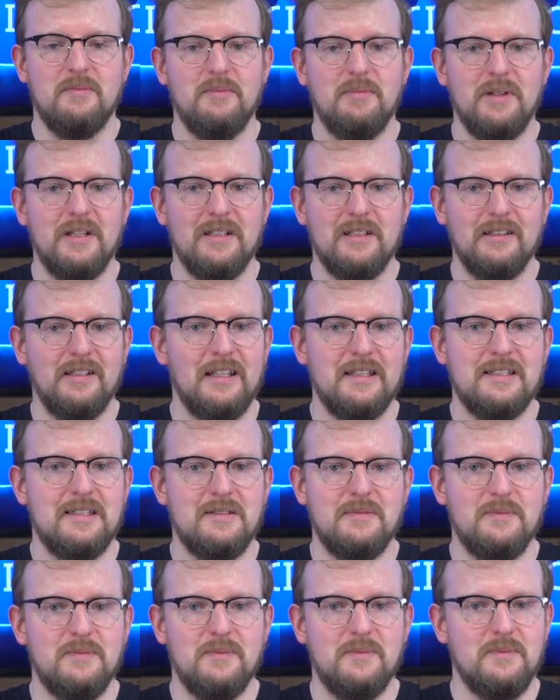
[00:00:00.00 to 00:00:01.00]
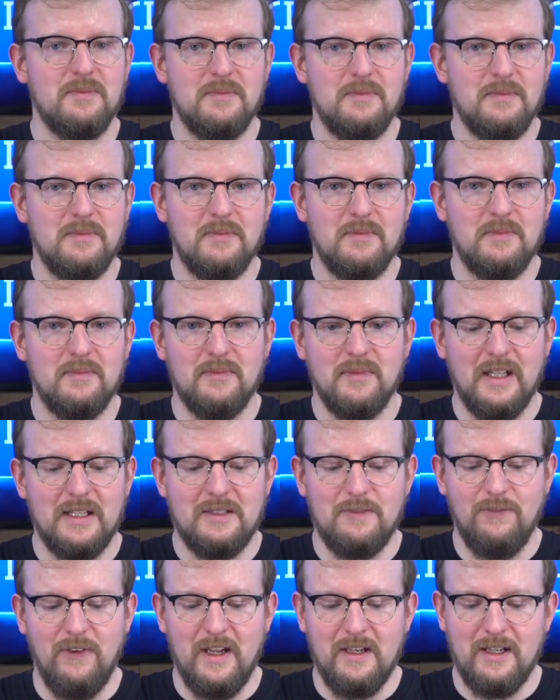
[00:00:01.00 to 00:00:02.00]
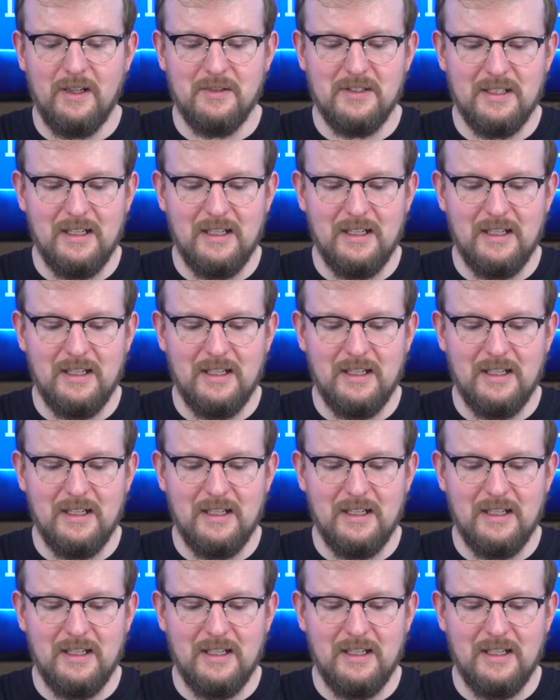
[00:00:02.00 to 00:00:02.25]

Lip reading: but let's find out